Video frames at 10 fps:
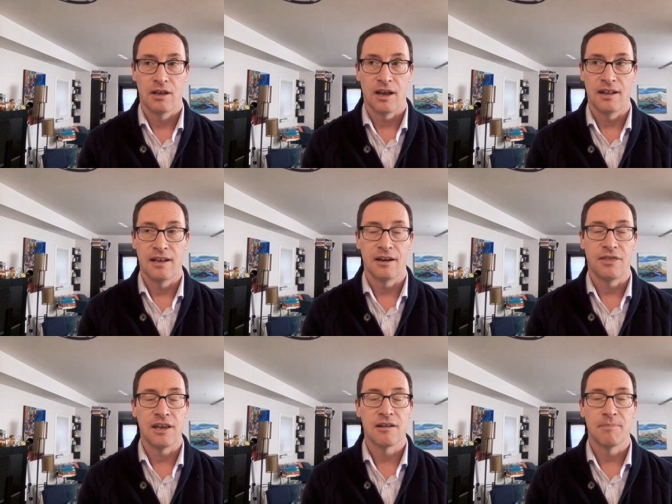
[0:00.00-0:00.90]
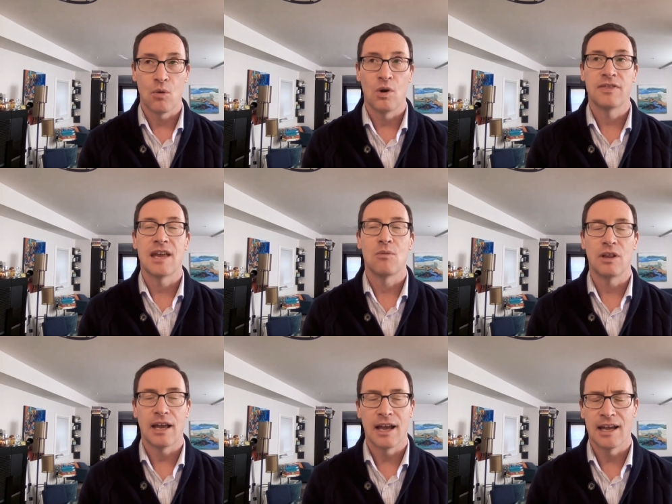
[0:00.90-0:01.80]
And then think about what they
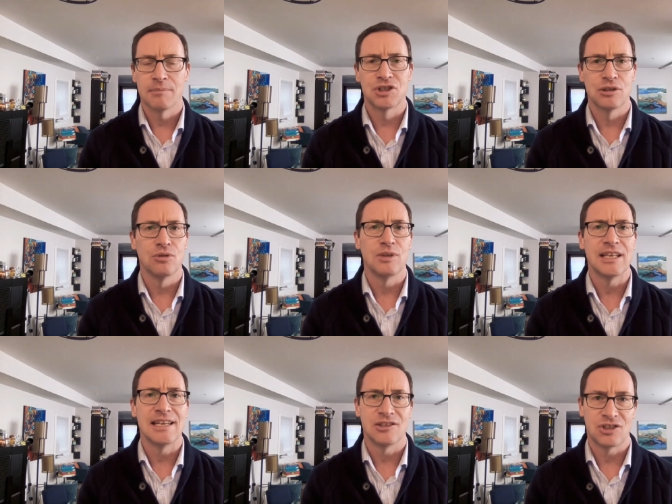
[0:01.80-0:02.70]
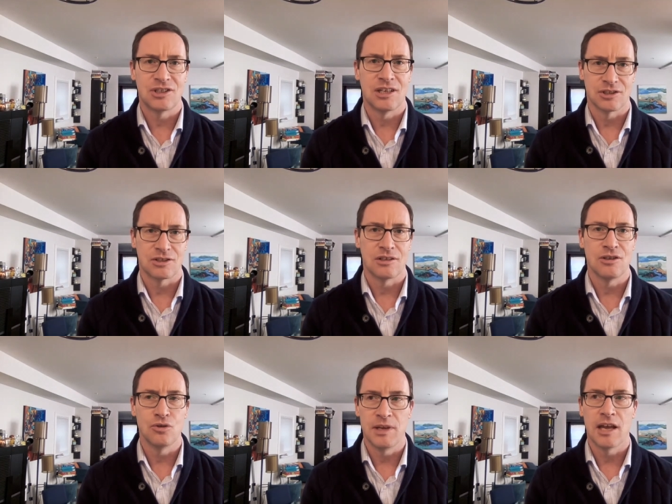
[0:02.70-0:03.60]
will absolutely insist
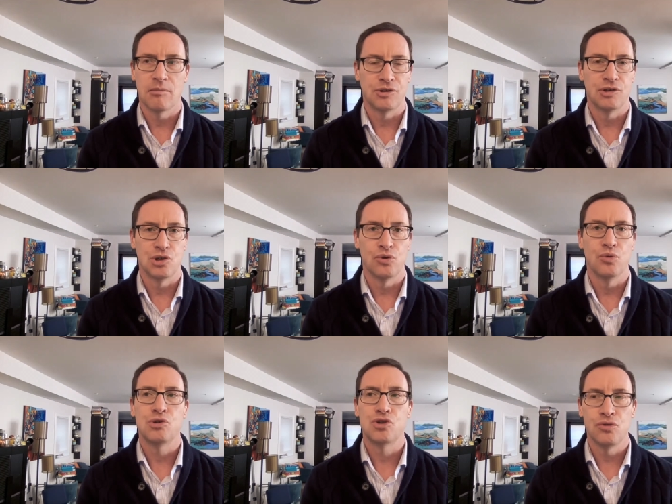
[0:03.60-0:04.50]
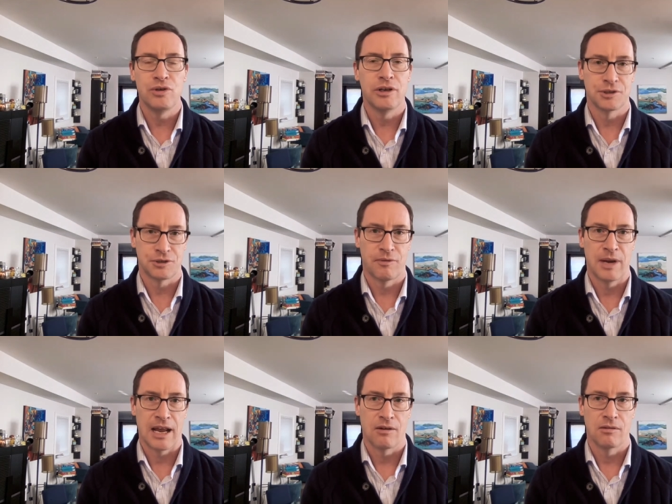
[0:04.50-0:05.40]
you be able to do two years from
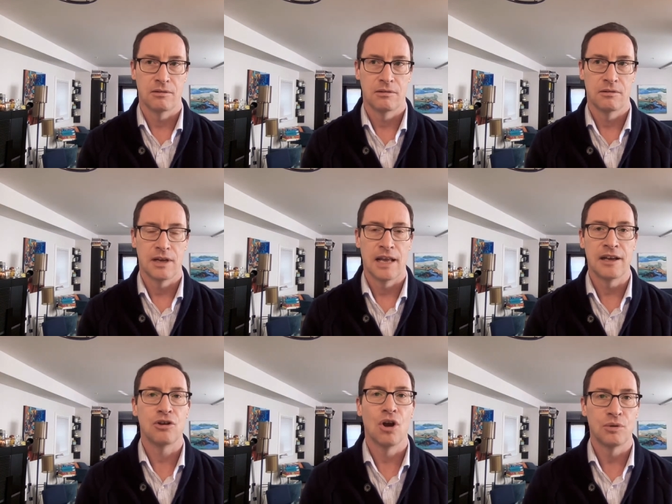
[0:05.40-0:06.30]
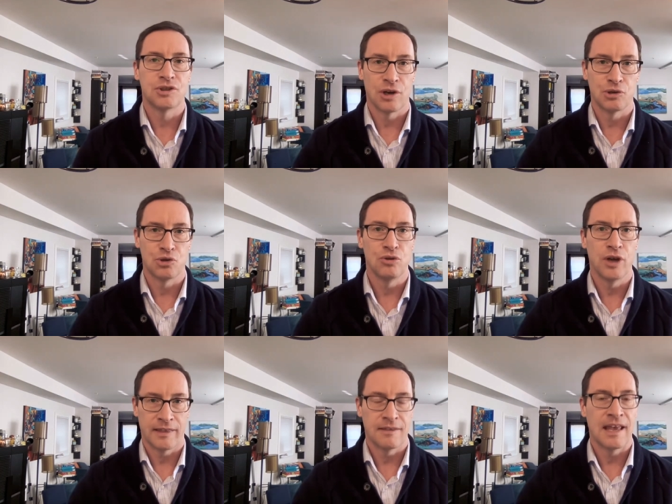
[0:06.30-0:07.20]
now. And then go and start do
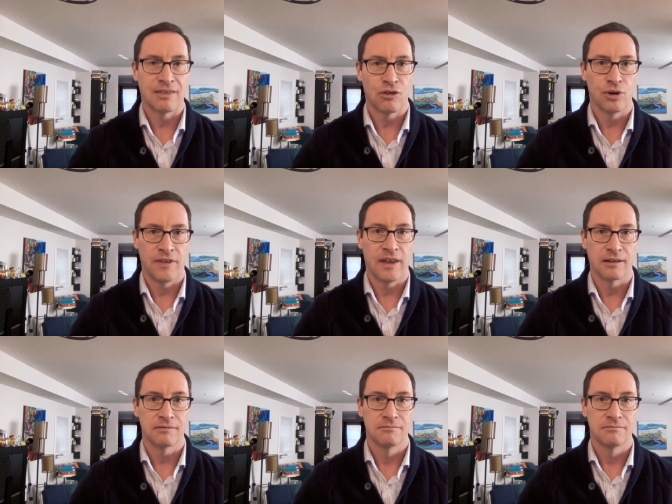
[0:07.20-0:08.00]
that, that third thing.